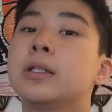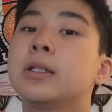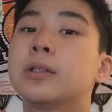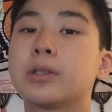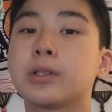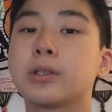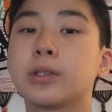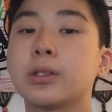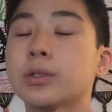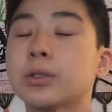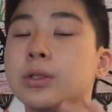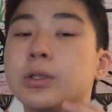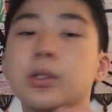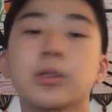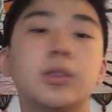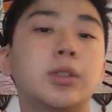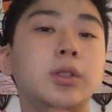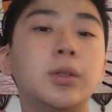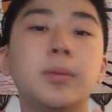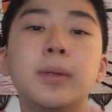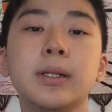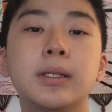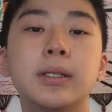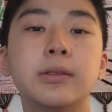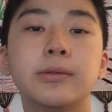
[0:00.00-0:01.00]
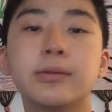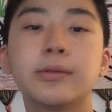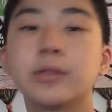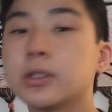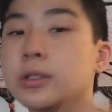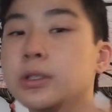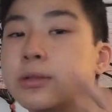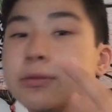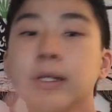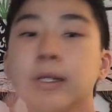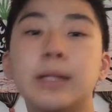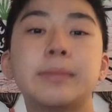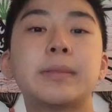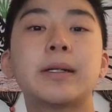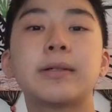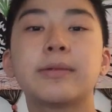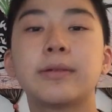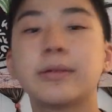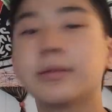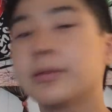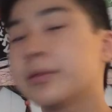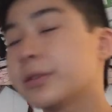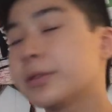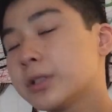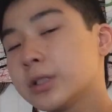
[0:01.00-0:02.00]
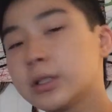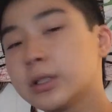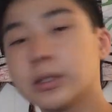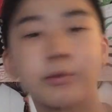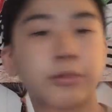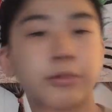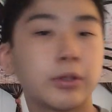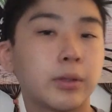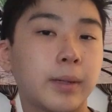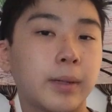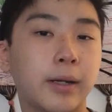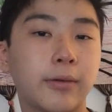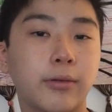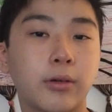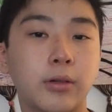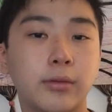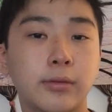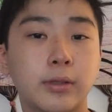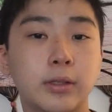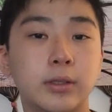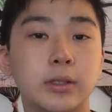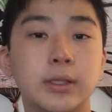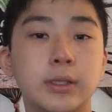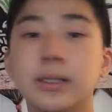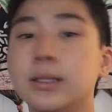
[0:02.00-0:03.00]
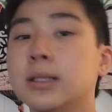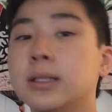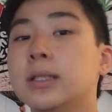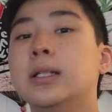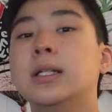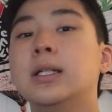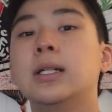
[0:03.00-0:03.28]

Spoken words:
There's also a 2x2 version, a 5x5 version, a 4x4 version,